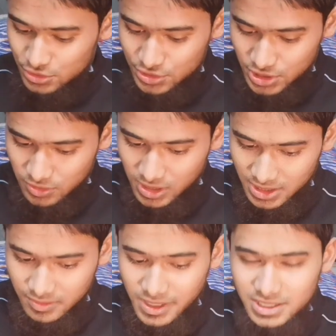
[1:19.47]
So
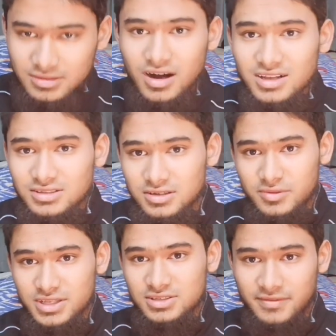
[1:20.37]
a direct
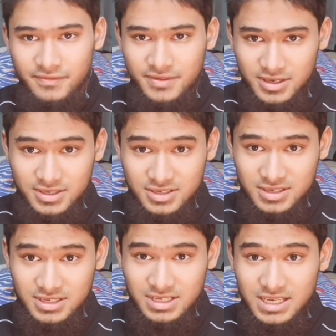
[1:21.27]
consequence of
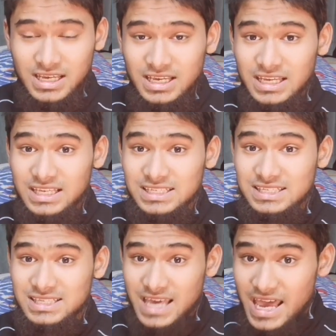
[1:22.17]
this
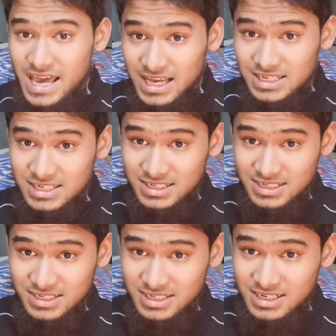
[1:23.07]
is that,
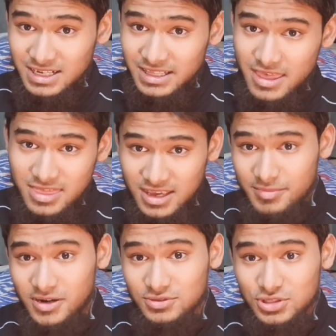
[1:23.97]
like, think
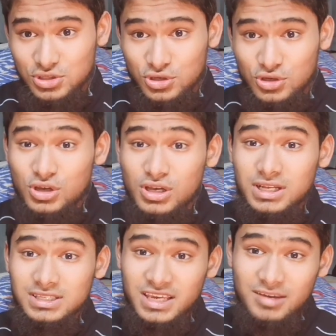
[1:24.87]
about this.
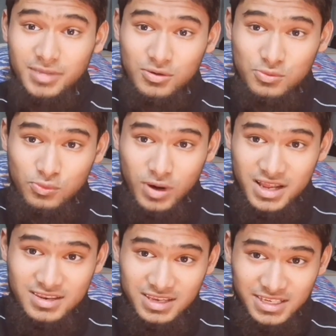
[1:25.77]
Think about
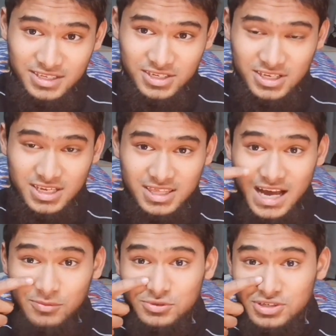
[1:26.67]
one entity
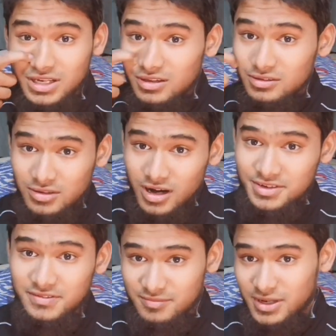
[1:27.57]
that would need a
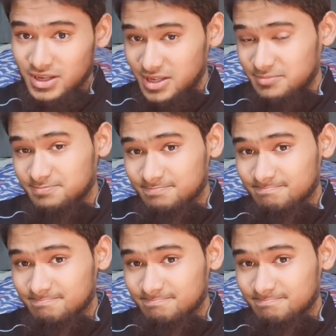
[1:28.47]
lot of money